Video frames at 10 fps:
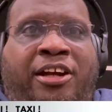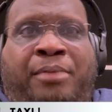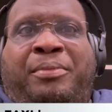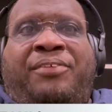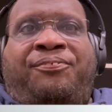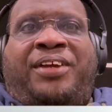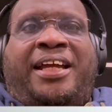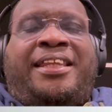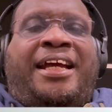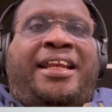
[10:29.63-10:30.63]
on my
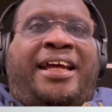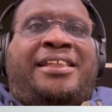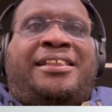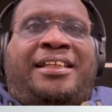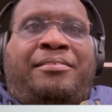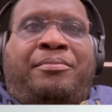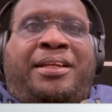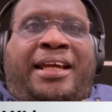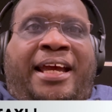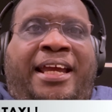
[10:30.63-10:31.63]
flight that next
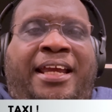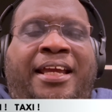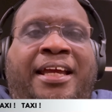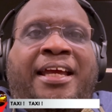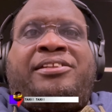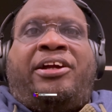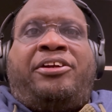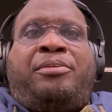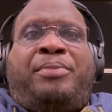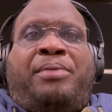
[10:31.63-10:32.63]
day,
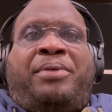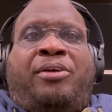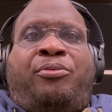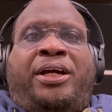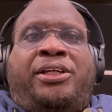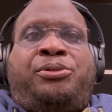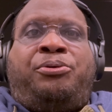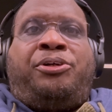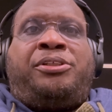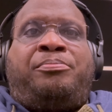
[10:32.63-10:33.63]
started to make my way
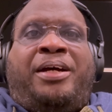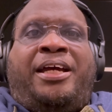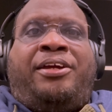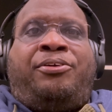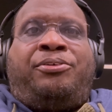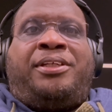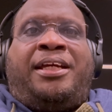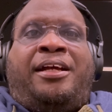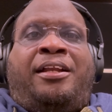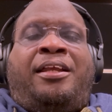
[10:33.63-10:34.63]
towards my
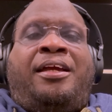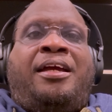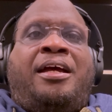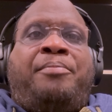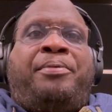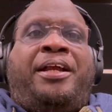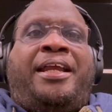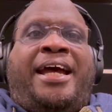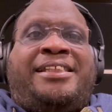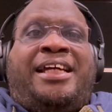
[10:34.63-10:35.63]
hotel. But
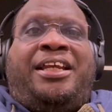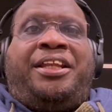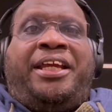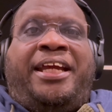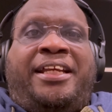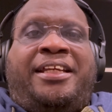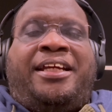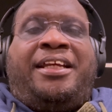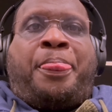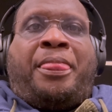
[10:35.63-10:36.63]
as I
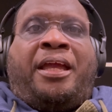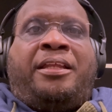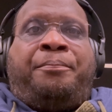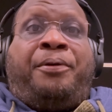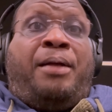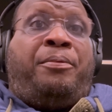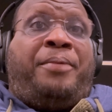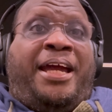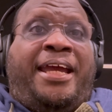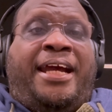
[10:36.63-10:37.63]
landed, the
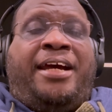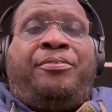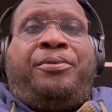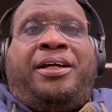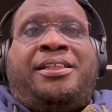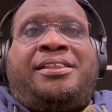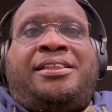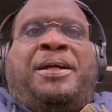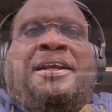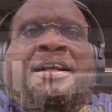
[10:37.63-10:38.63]
problem I had was being